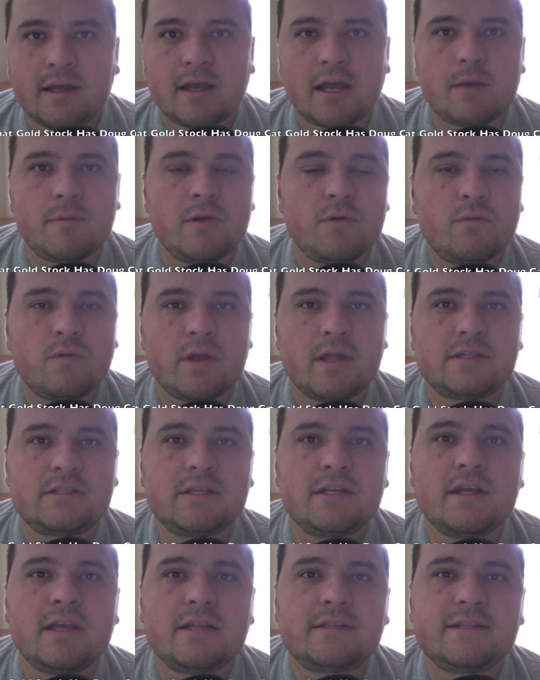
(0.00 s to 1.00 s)
I mean, it's
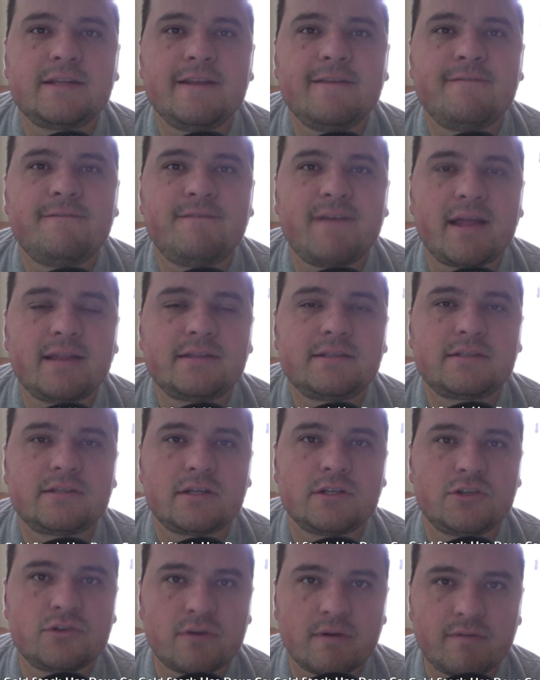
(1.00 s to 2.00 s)
an
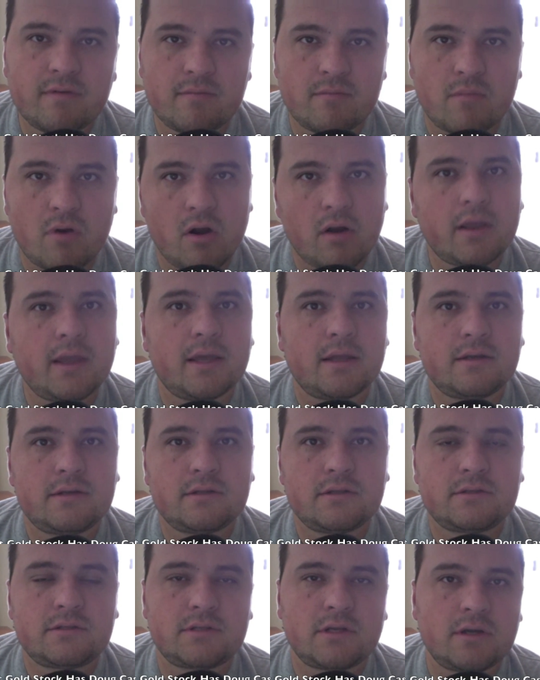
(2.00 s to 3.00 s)
events-driven market.
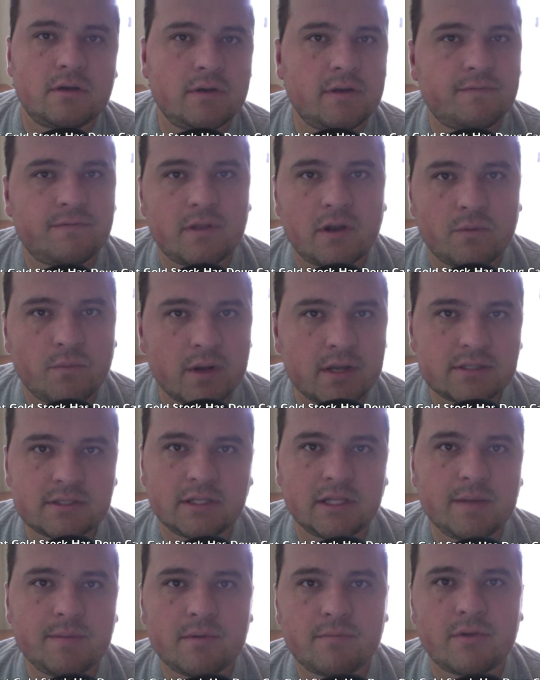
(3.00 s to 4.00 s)
So if there was
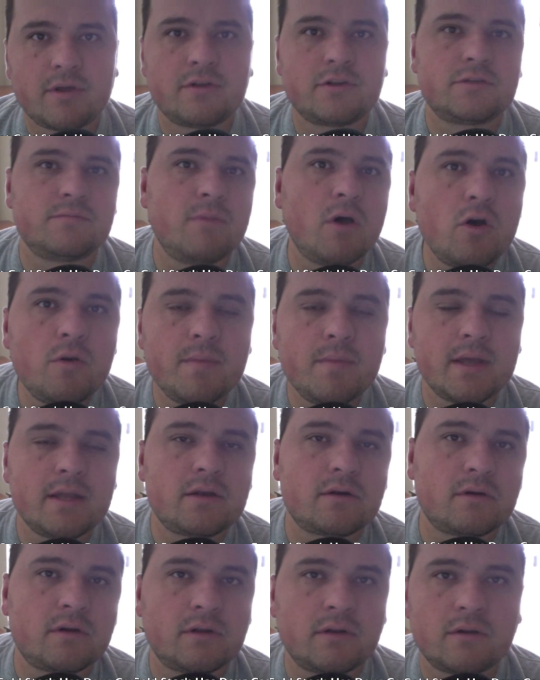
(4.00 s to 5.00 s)
a Lehman Brothers moment
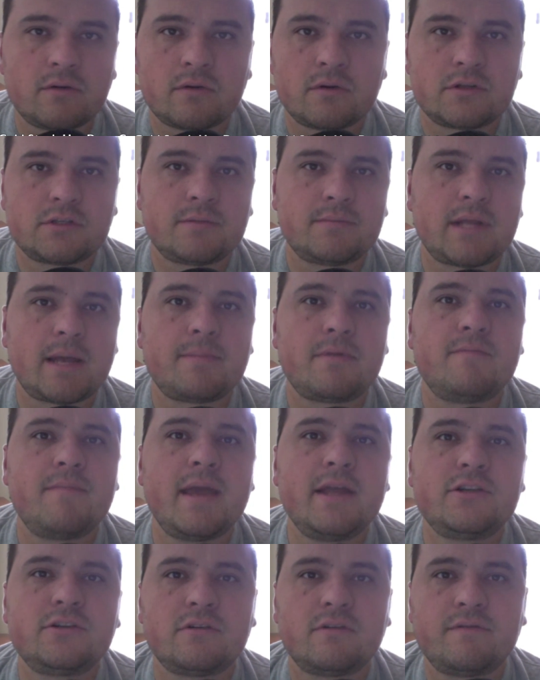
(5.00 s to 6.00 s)
or some type of
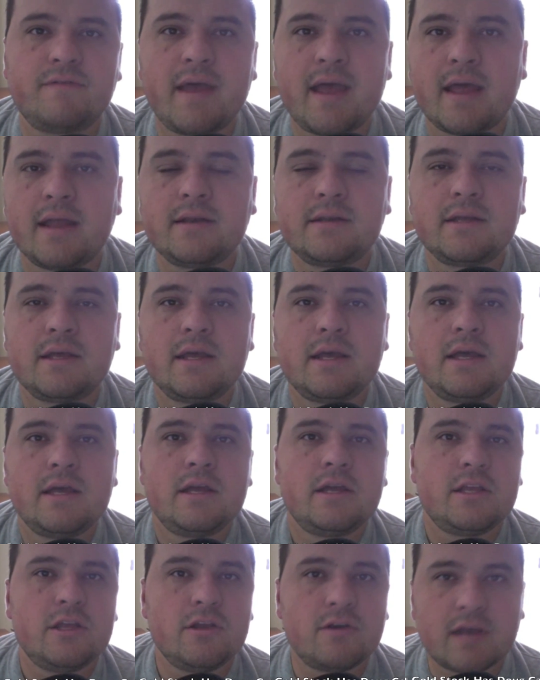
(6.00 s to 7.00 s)
major event,
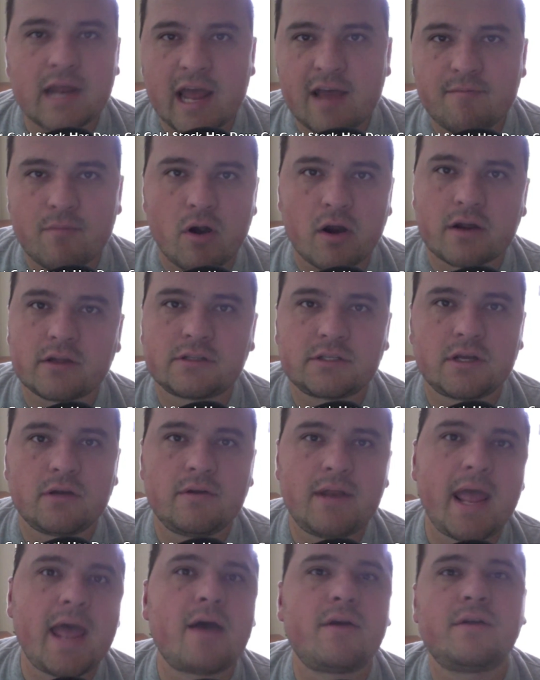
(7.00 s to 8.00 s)
you could have markets go
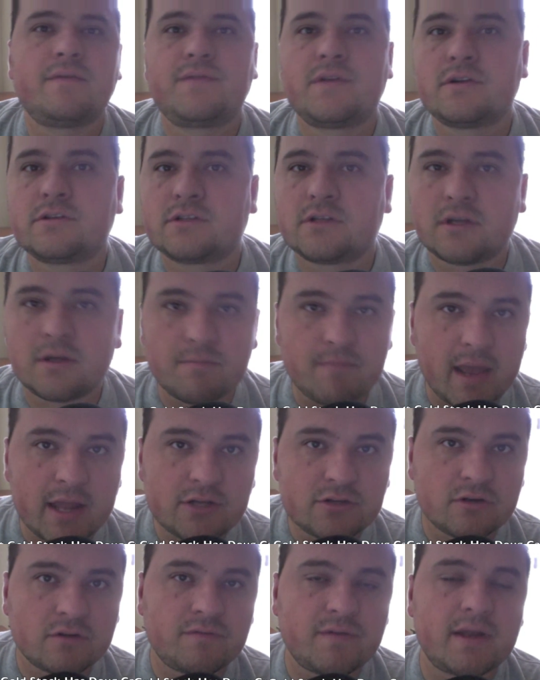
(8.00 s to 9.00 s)
down. If there's a
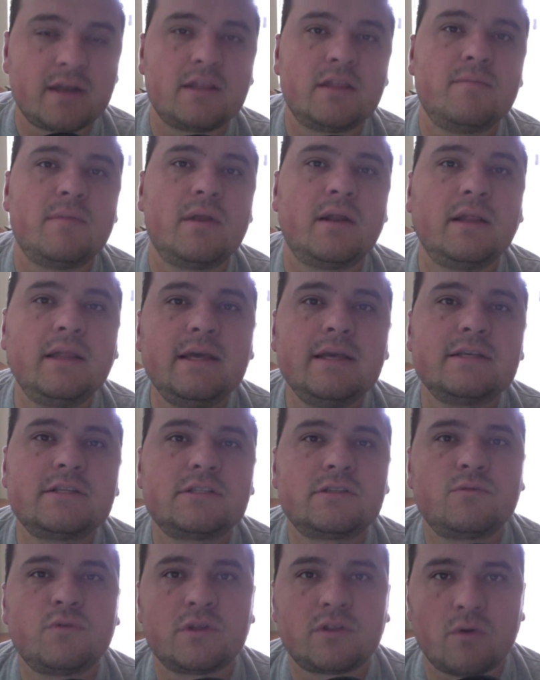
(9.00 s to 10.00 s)
major event in the Middle
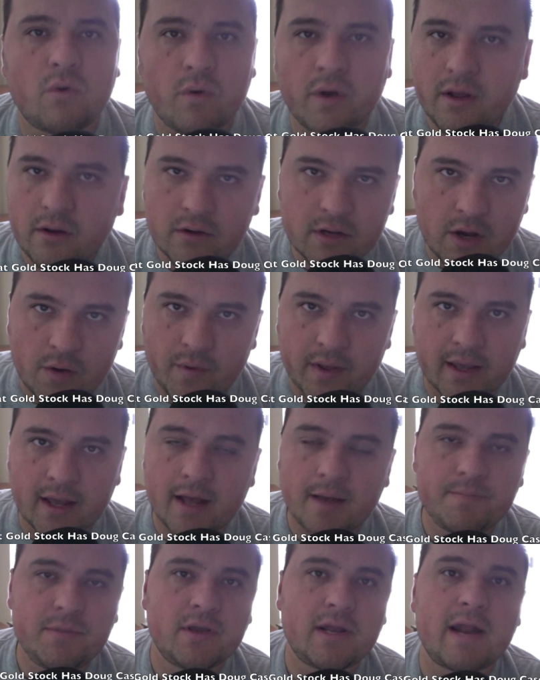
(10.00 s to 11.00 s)
East with oil going
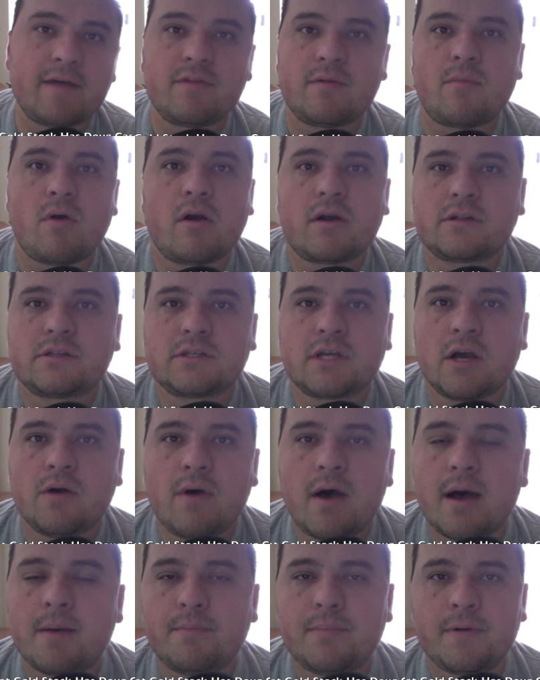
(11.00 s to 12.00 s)
up, you could have the markets
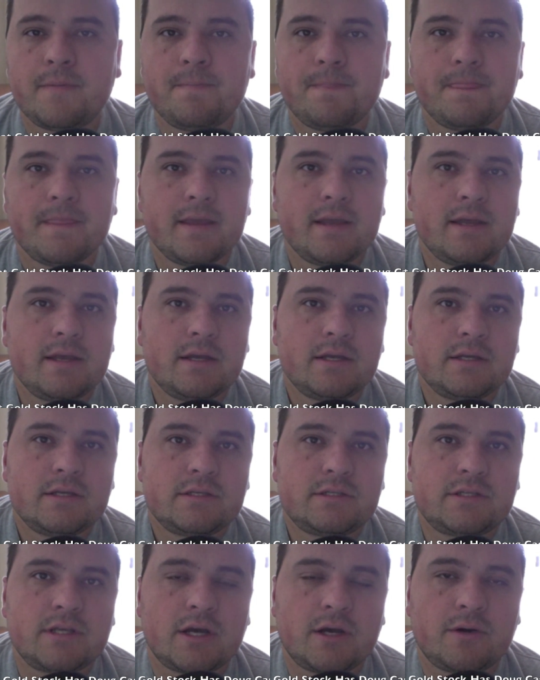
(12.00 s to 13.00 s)
go up.
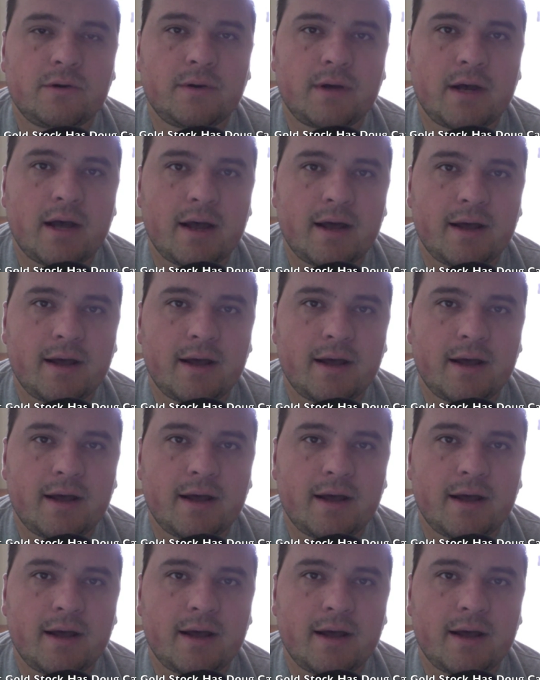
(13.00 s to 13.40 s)
So